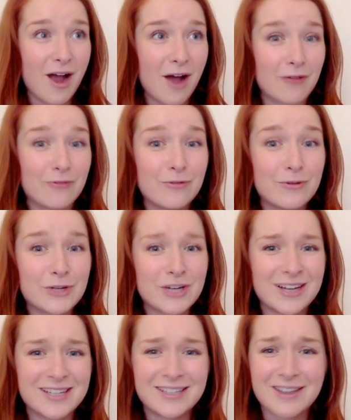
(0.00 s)

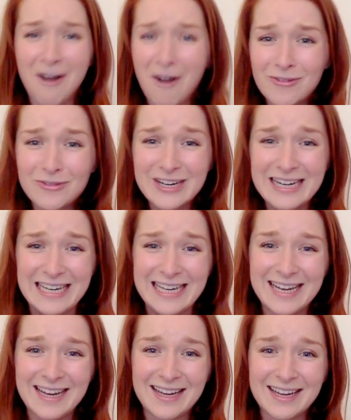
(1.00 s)
Unfortunately, I can't
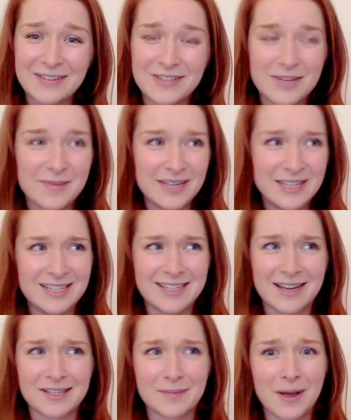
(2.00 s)
really give too many
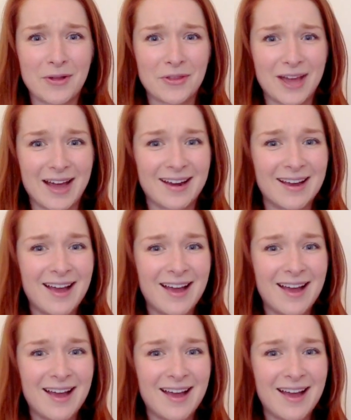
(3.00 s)
details about that.